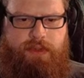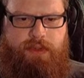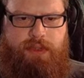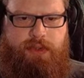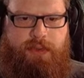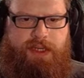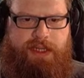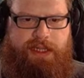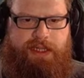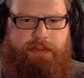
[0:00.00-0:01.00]
So we're going to
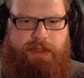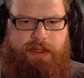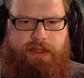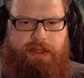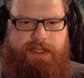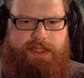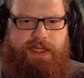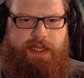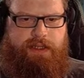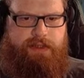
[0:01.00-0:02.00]
need a liquid lock on this
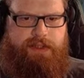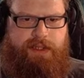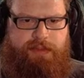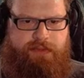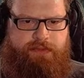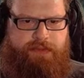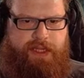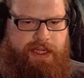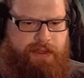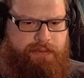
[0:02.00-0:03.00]
side. So let me just figure
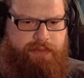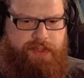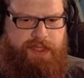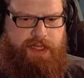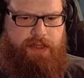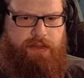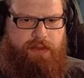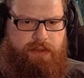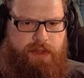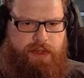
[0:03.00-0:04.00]
that out for a sec.
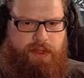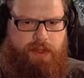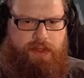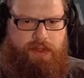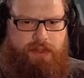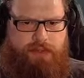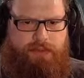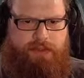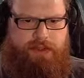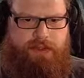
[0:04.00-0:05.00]
So if
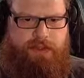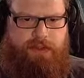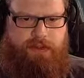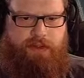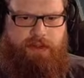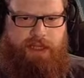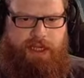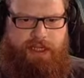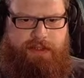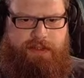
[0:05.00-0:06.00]
we did
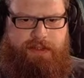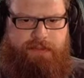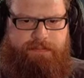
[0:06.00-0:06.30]
that...